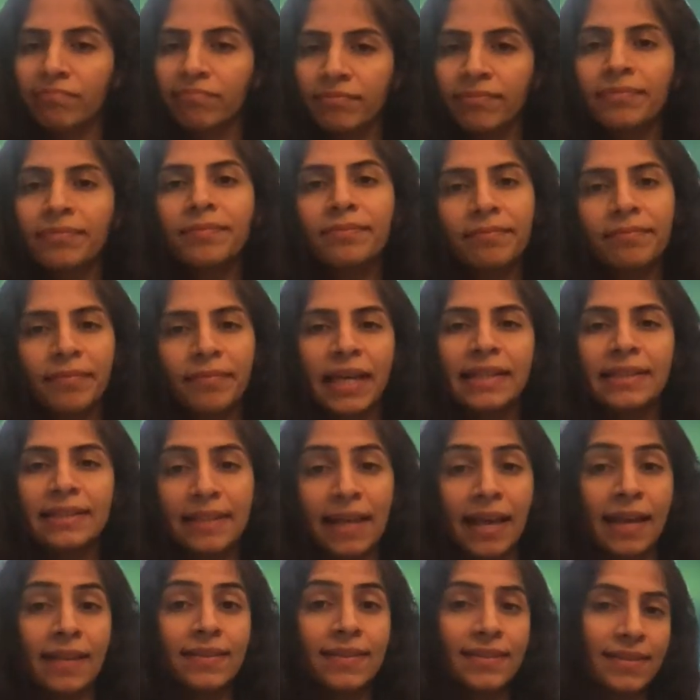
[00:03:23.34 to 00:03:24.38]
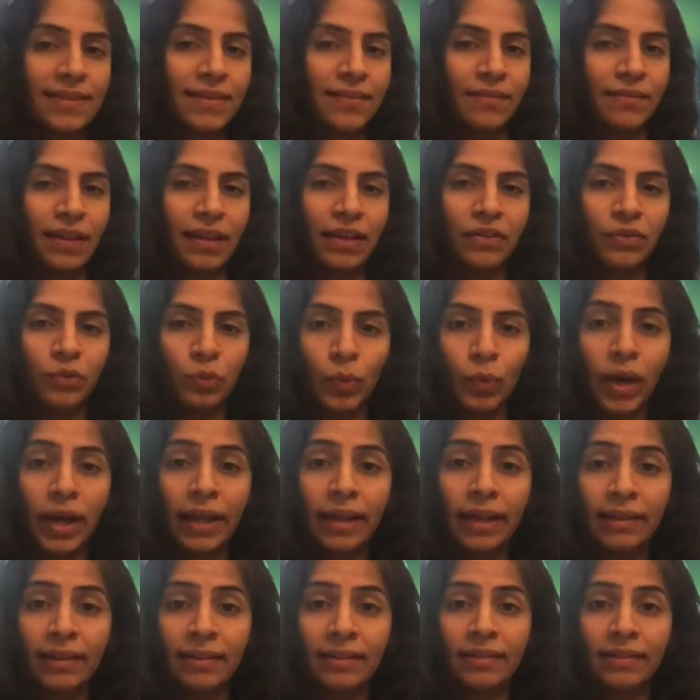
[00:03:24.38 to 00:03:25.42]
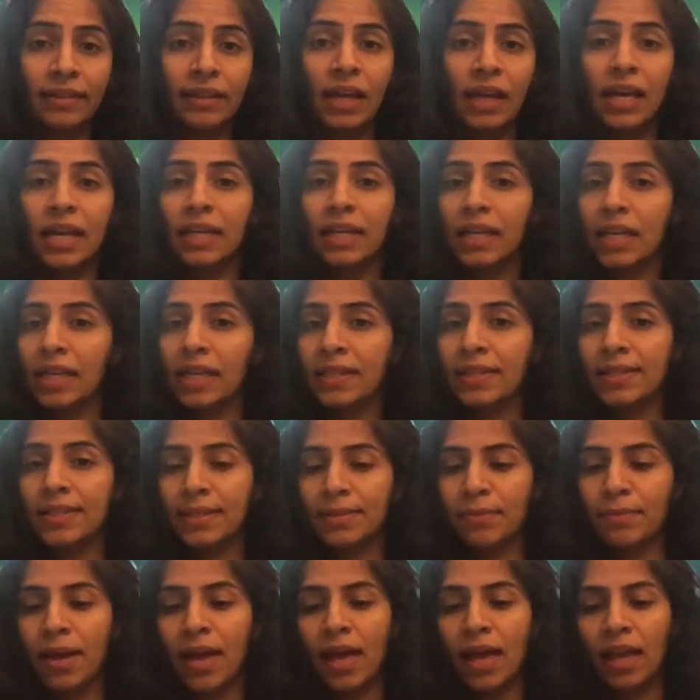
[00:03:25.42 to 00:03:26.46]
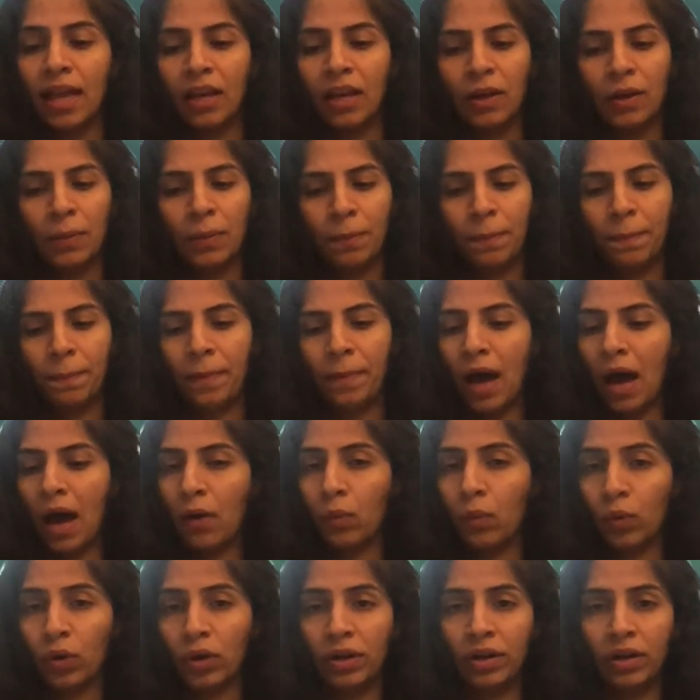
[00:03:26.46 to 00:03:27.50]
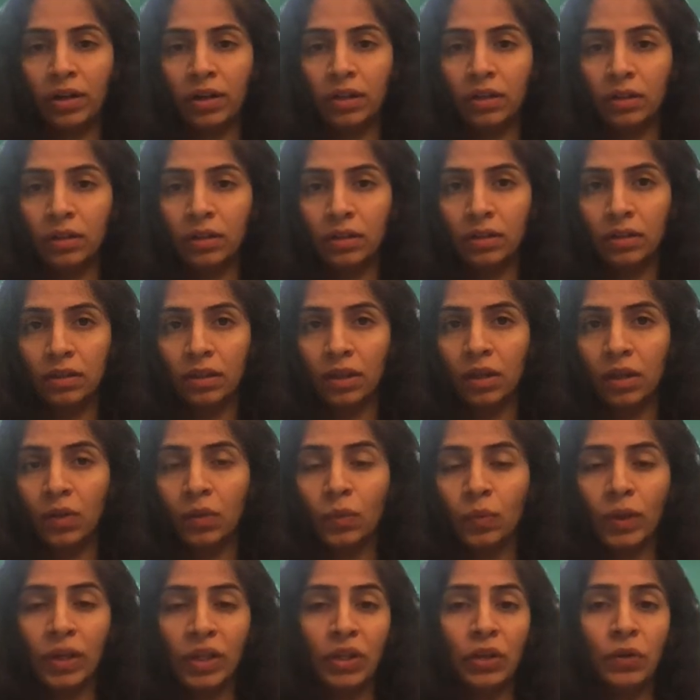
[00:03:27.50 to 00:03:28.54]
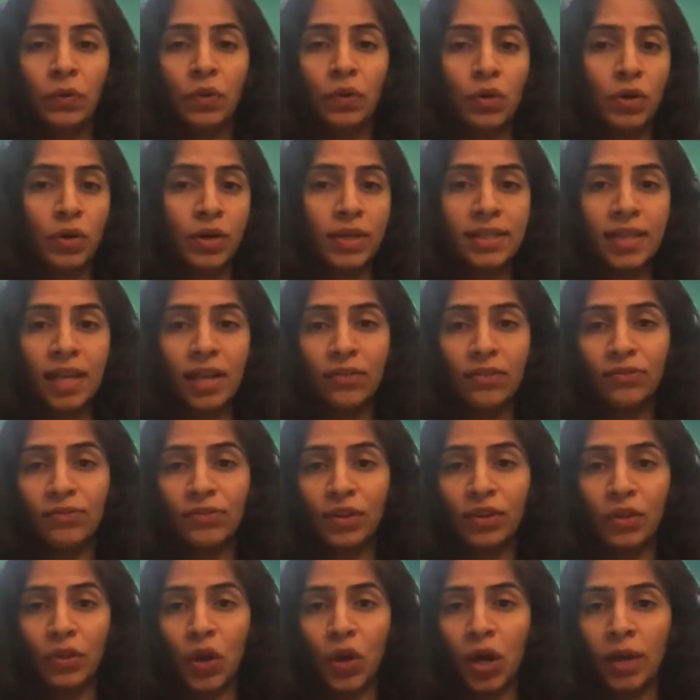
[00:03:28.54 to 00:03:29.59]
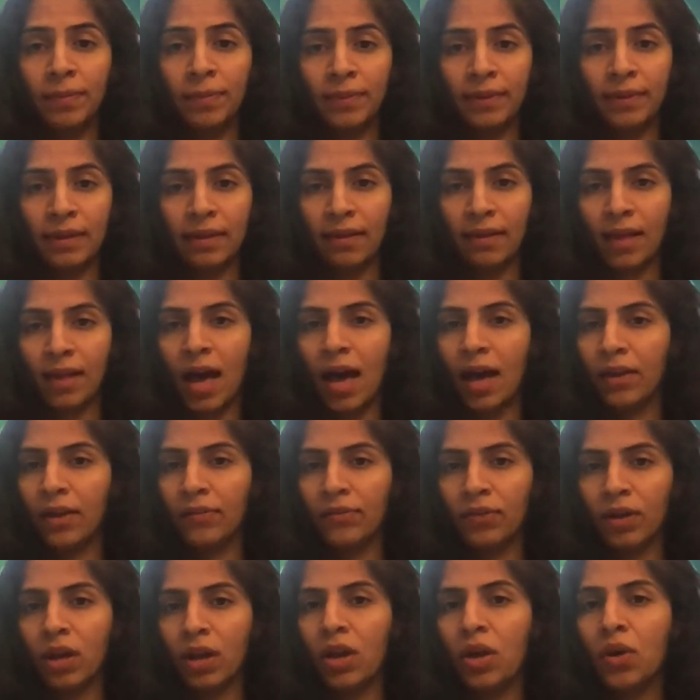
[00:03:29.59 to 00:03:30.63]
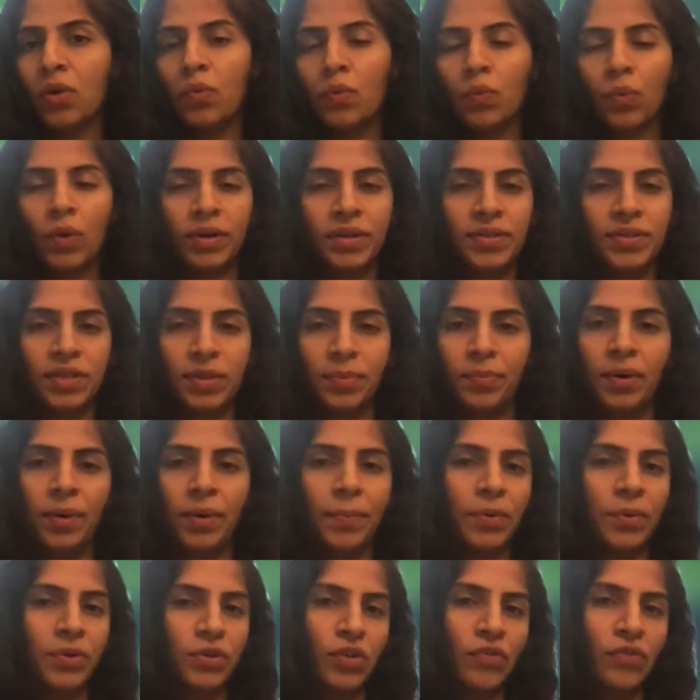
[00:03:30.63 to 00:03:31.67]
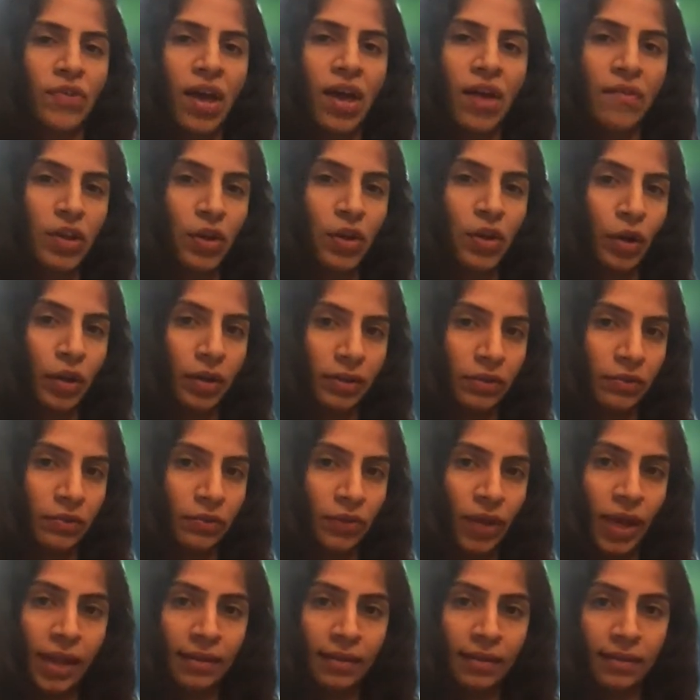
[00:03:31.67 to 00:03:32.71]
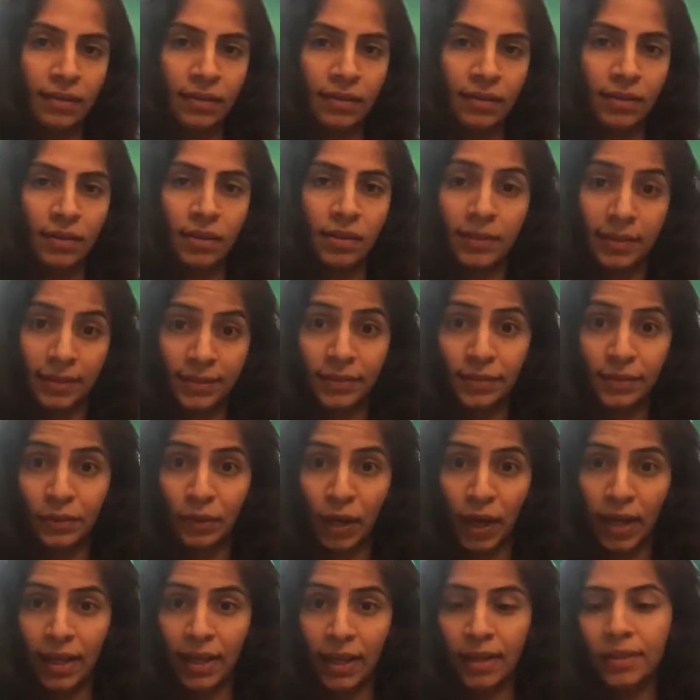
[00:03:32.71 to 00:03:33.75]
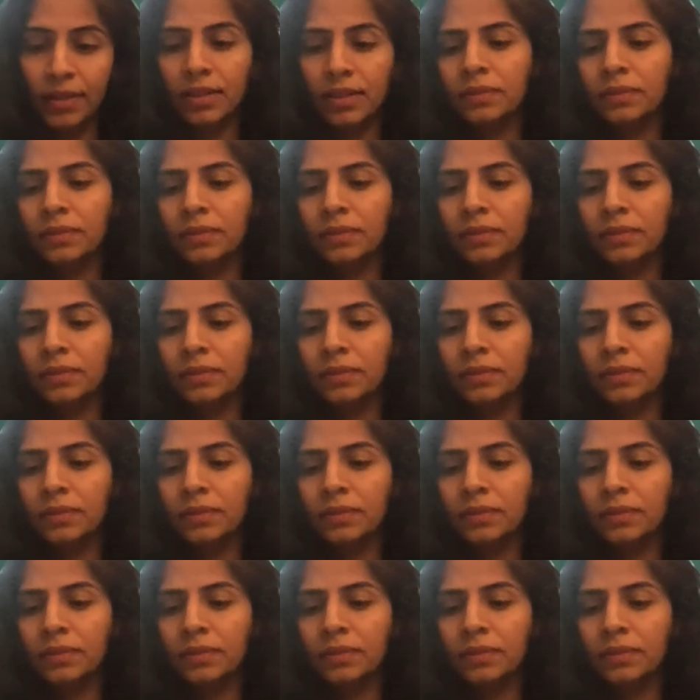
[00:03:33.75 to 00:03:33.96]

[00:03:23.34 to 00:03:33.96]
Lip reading: Makes sense, like wealth, kinsmen, power. When you yourself will not be alive, what is the purpose of having all the wealth, right?